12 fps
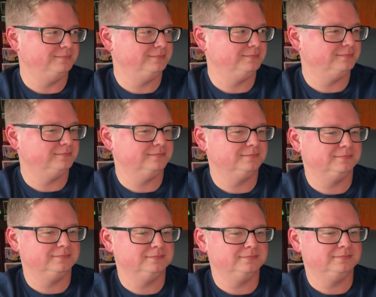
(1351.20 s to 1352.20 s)

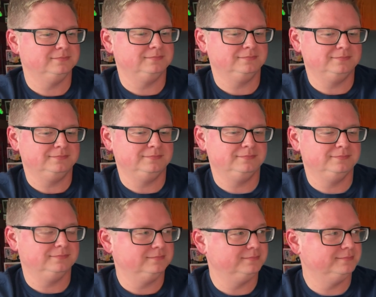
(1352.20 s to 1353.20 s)

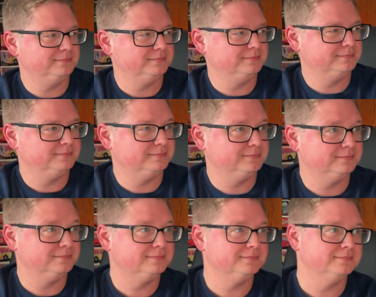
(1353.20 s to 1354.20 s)

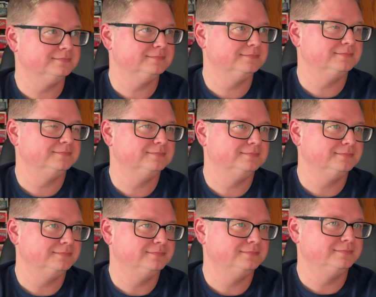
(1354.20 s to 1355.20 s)

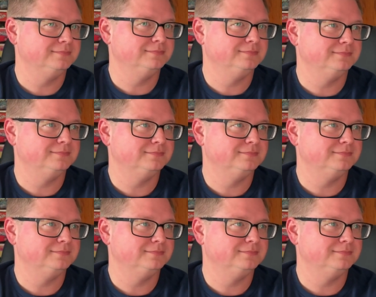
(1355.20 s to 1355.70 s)
No words are spoken by the person on screen.